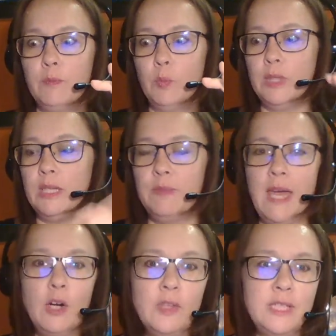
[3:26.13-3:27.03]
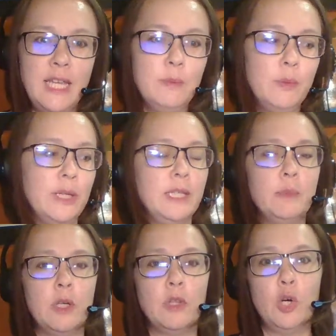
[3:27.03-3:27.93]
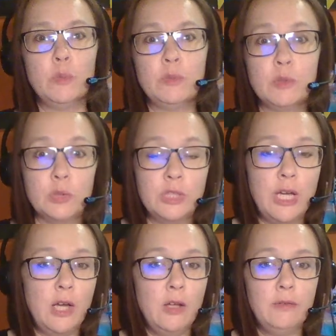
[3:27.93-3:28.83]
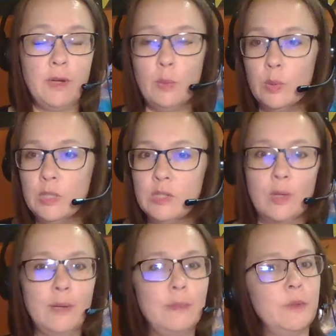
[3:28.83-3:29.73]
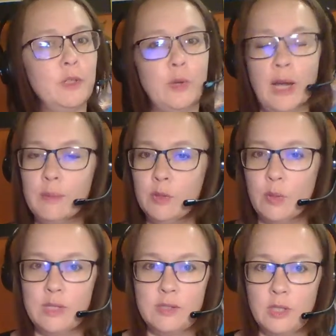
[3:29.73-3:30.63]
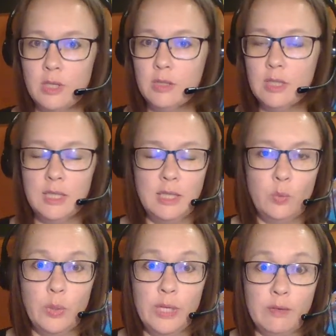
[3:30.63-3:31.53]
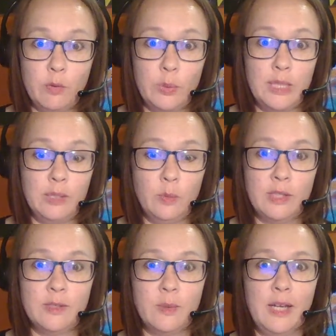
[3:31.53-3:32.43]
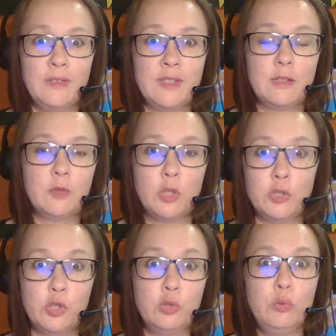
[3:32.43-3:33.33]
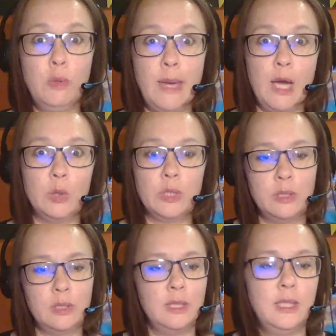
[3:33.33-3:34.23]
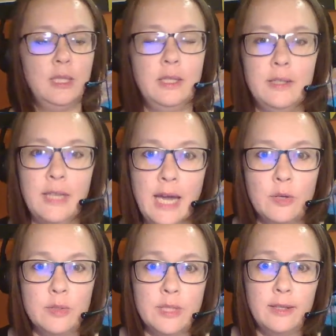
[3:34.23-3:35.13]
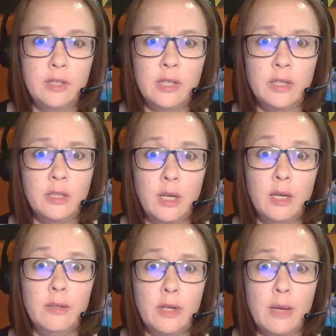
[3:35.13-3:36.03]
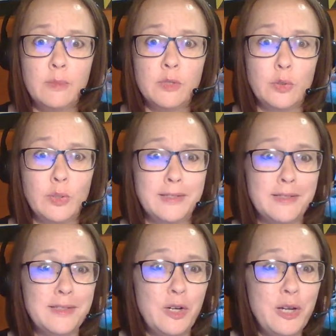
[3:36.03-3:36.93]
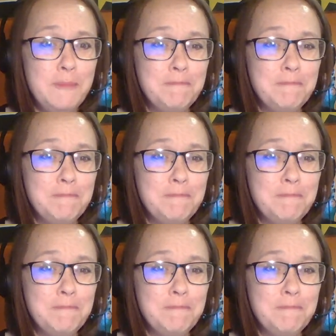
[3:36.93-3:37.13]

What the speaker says: We keep that on the table. I keep it on the homeschool shelf. We just want to be able to grab an eraser whenever we need one. So I have several strewn about the house. I think they're absolutely necessary.